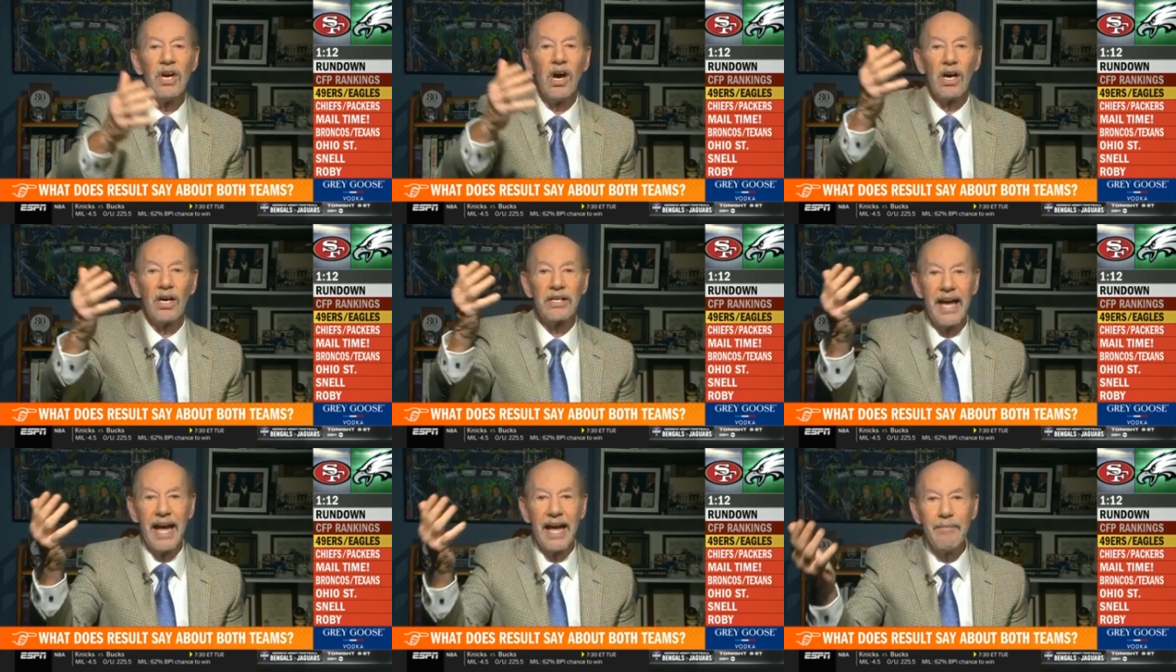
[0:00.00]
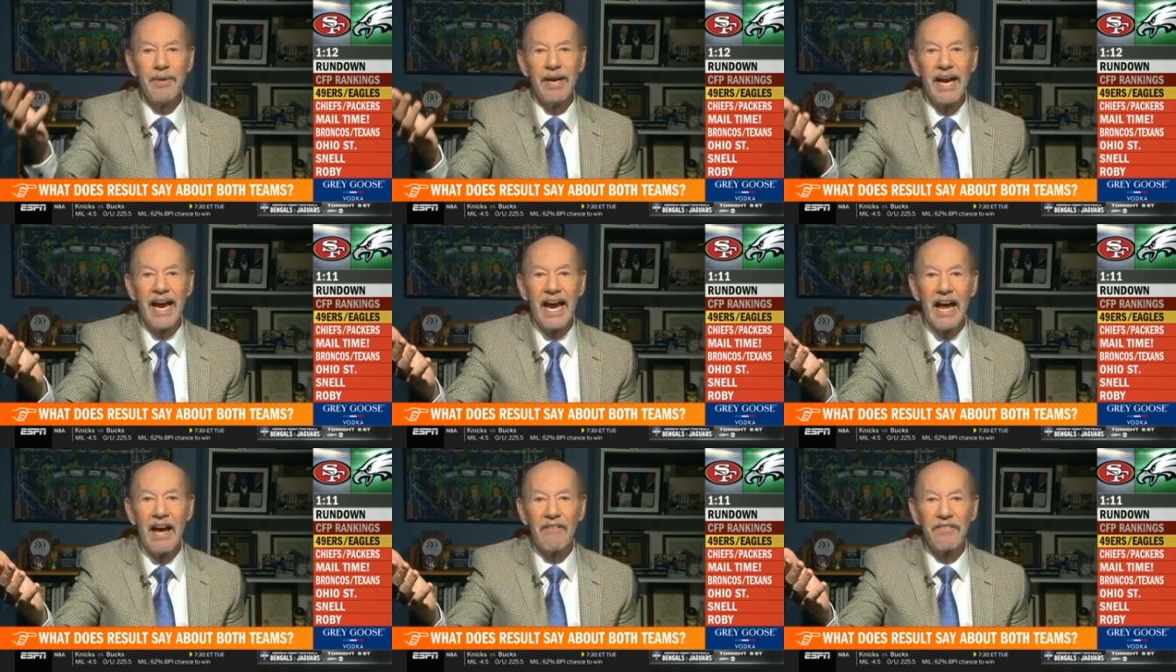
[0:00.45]
a game
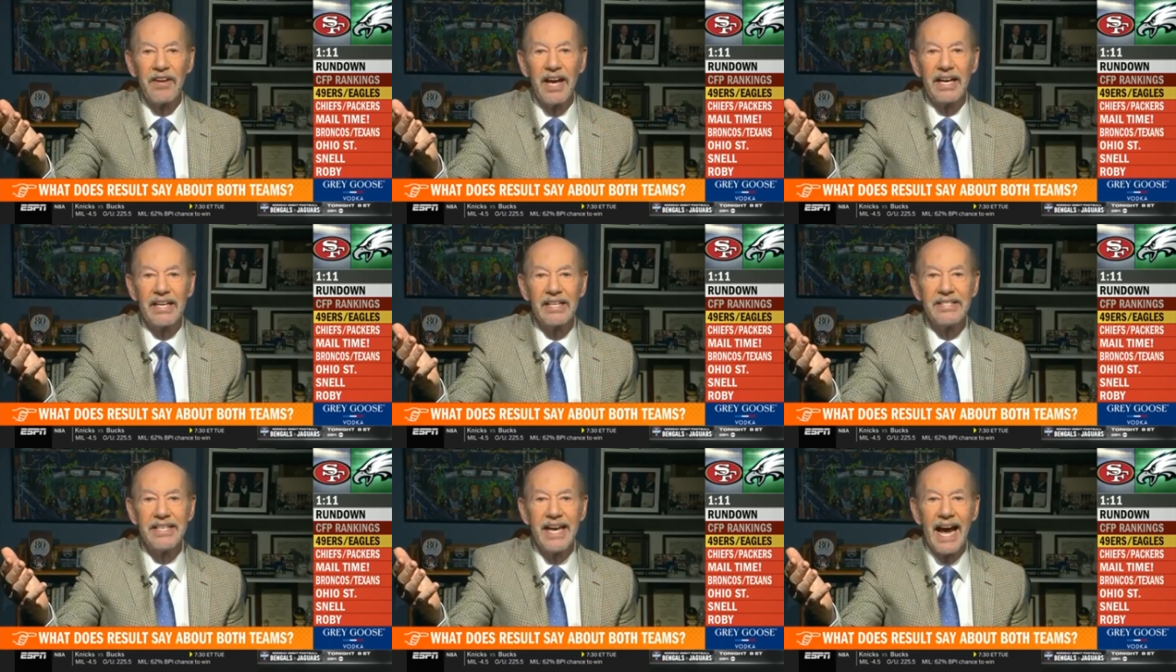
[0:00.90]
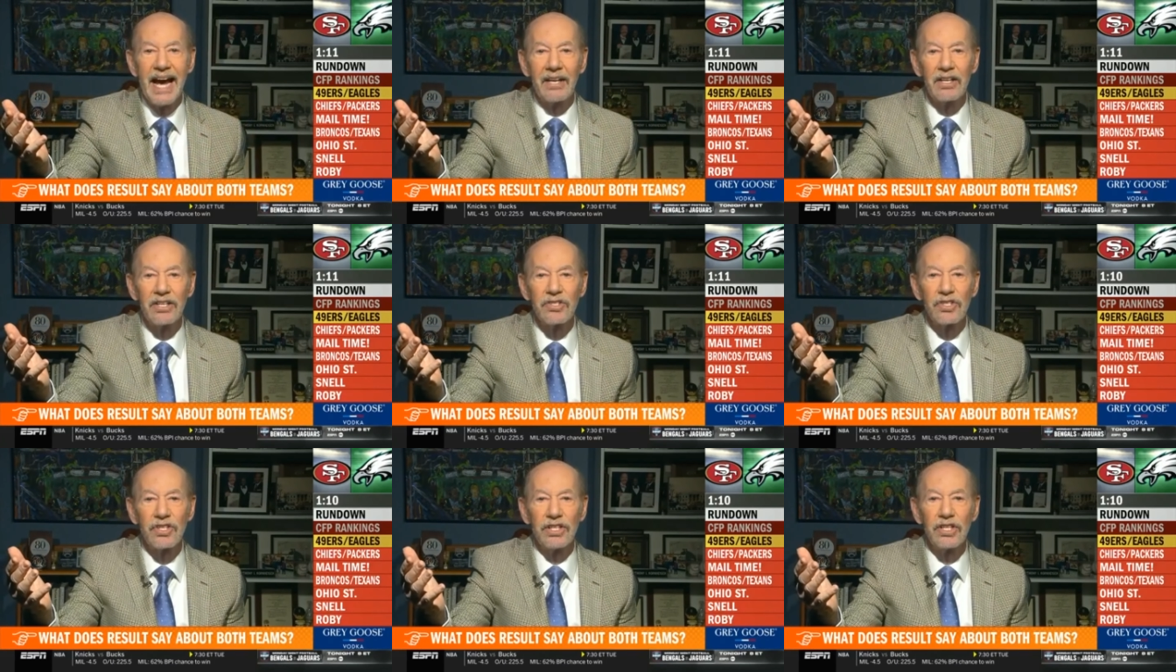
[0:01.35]
and a half ahead of
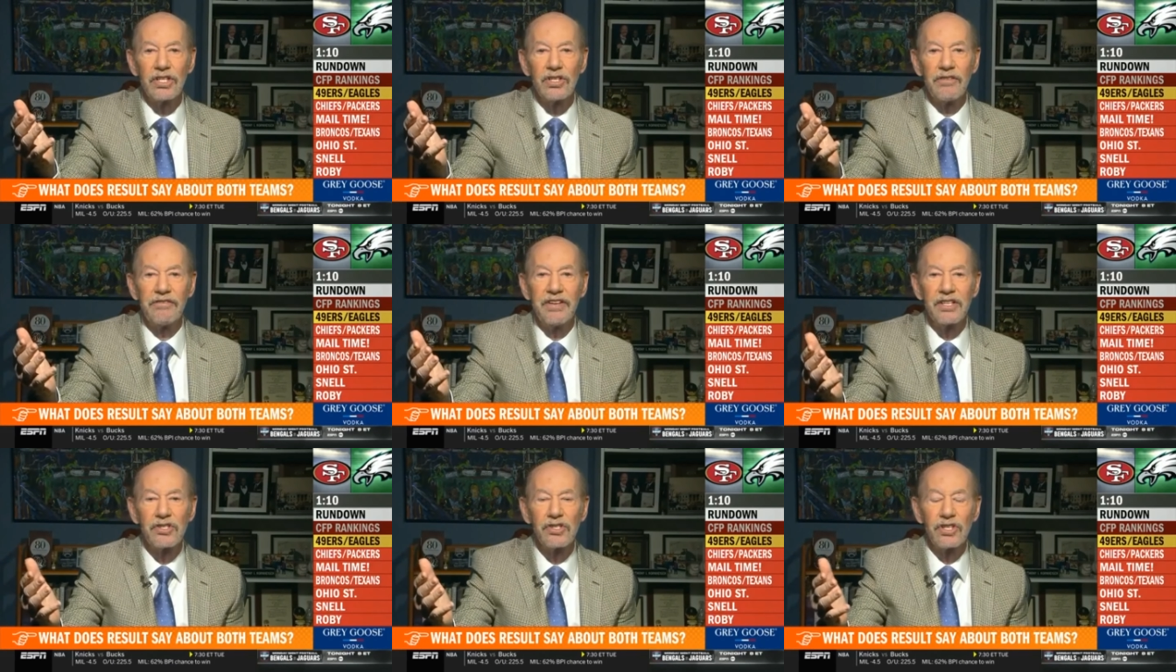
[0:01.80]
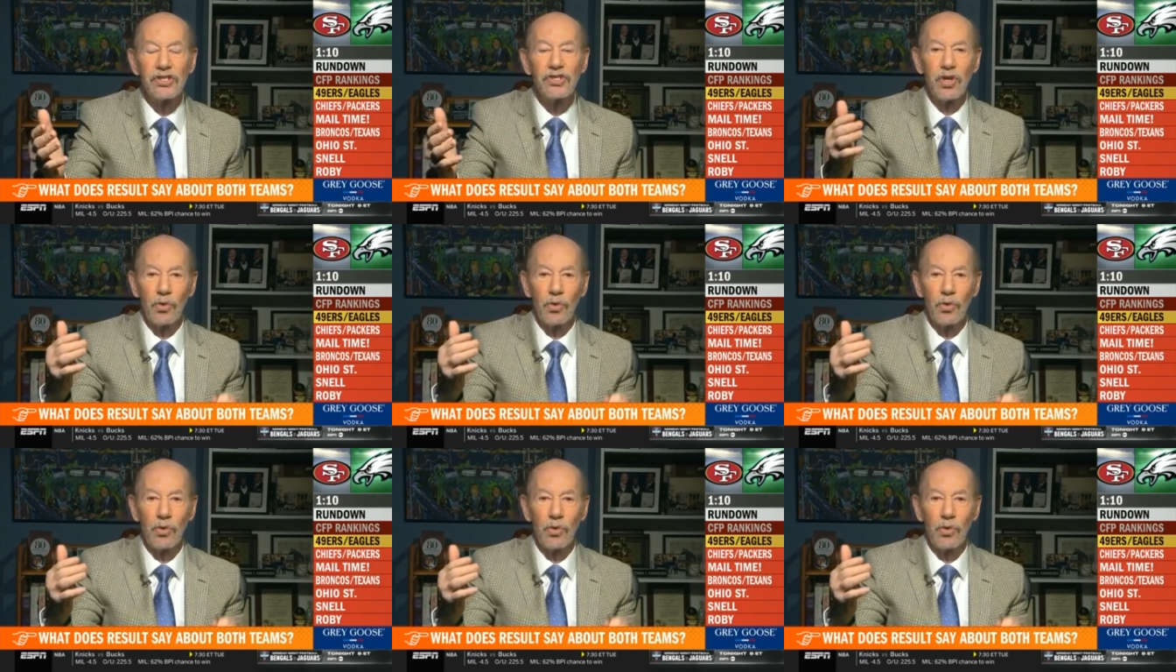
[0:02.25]
Dallas in the division.